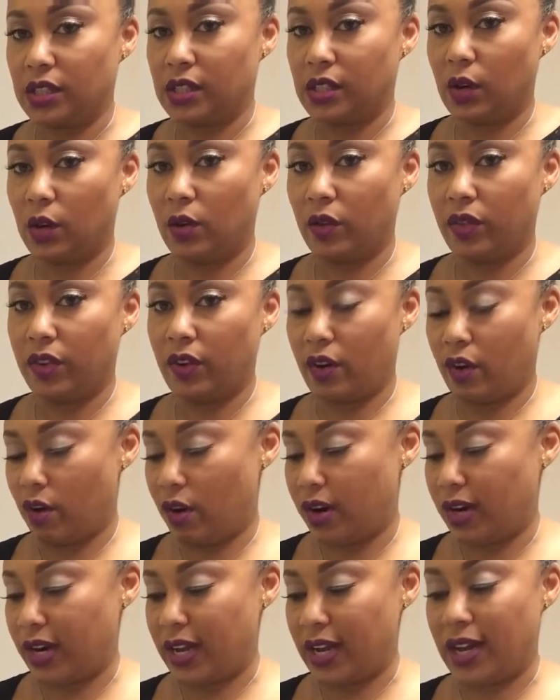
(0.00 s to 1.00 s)
So they're
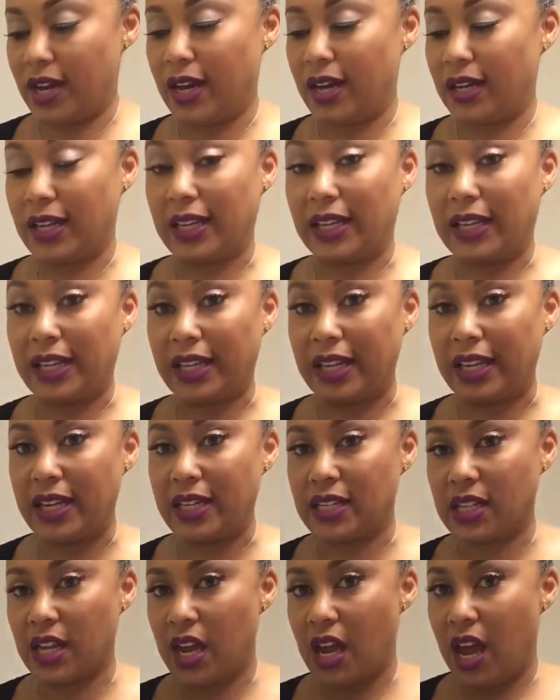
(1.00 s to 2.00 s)
already cut and
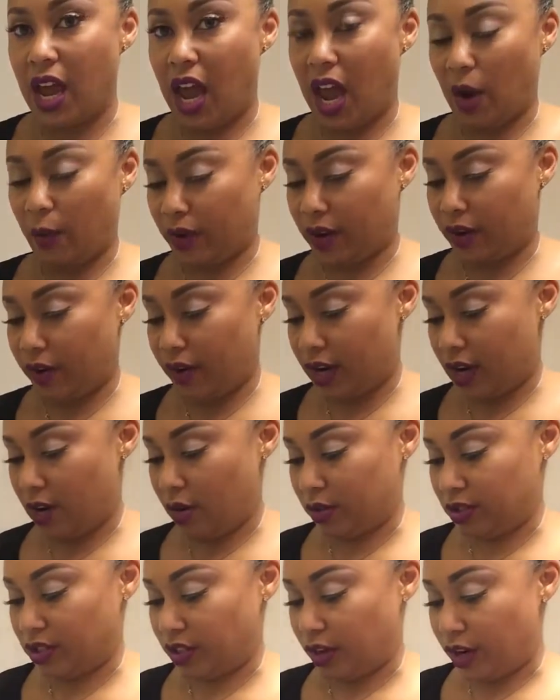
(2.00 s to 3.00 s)
cleaned, and we're going to
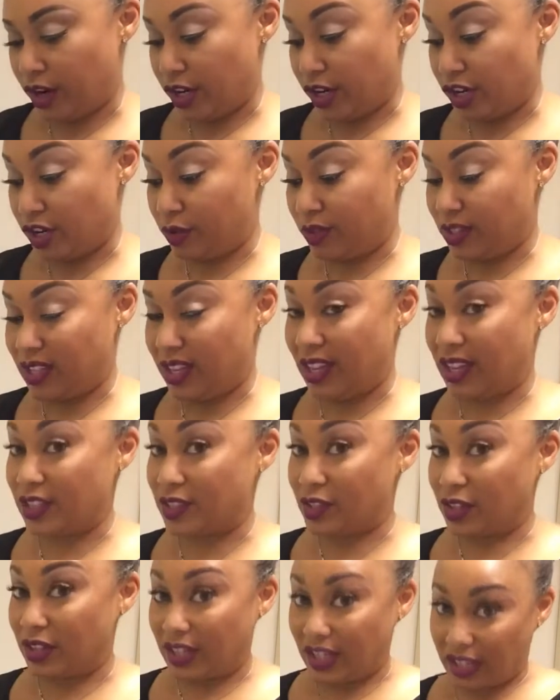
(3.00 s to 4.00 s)
go start juicing it.
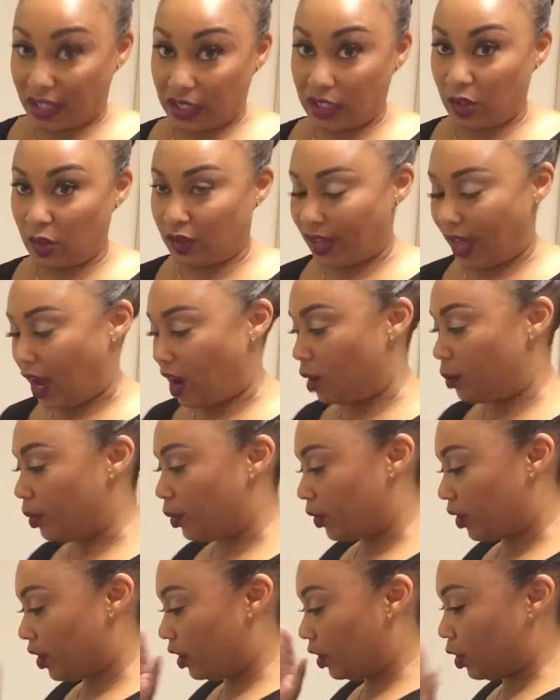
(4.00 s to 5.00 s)
It's going to get a little loud,
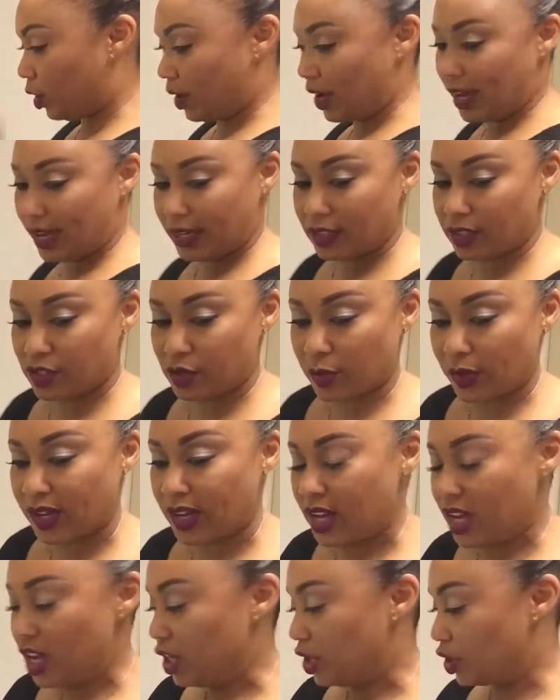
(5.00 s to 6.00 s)
but we're going to go ahead and do
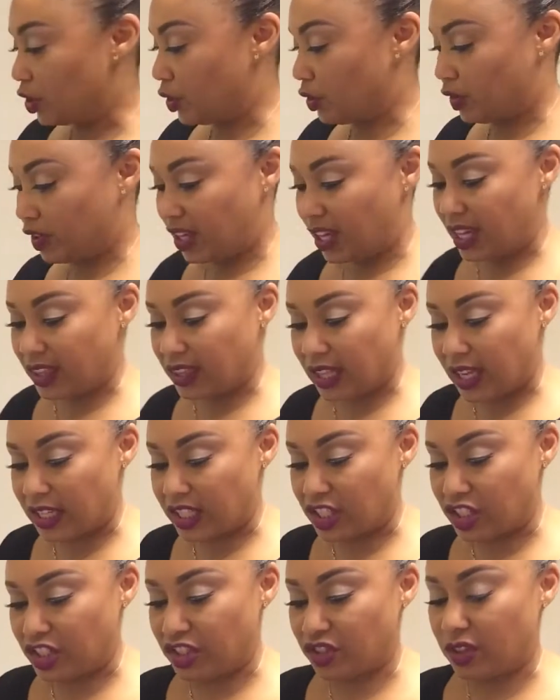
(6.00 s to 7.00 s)
it. So your key
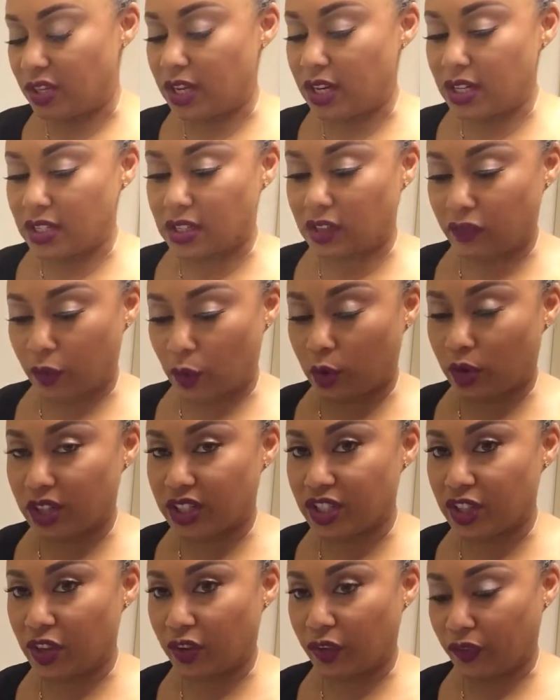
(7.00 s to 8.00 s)
things that you need is, of
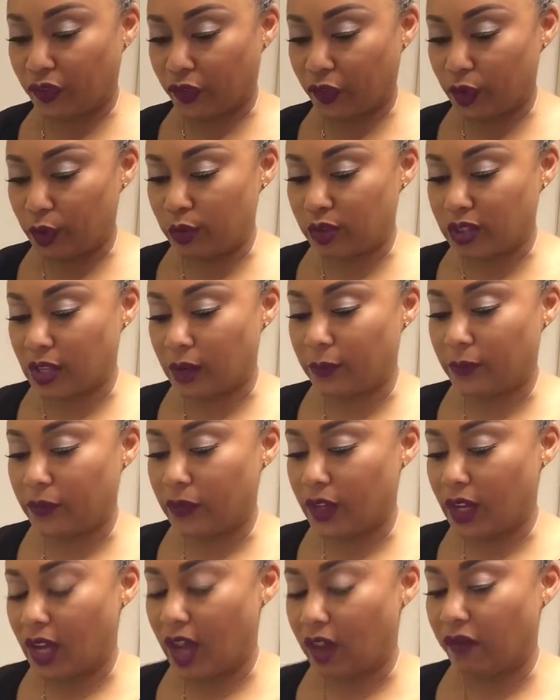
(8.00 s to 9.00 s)
course, your fruit
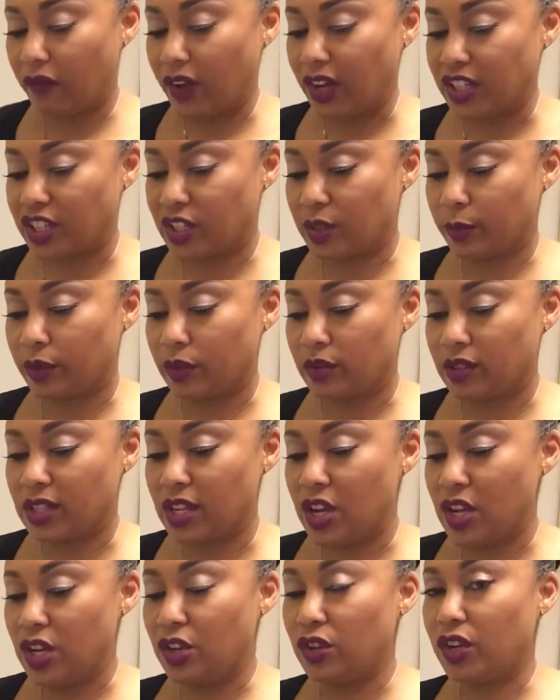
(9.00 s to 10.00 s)
and vegetables.
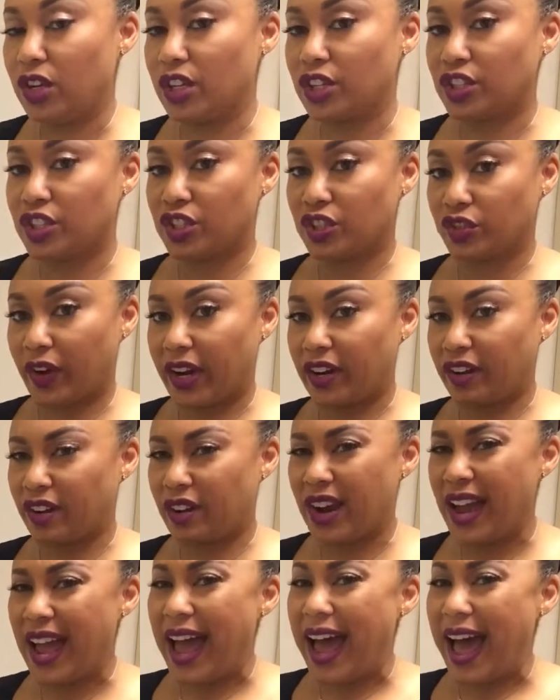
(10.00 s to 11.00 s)
You need a
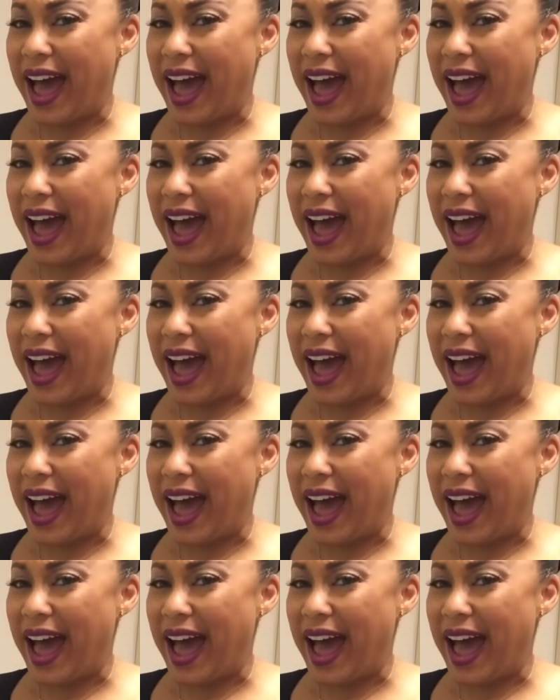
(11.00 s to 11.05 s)
strainer.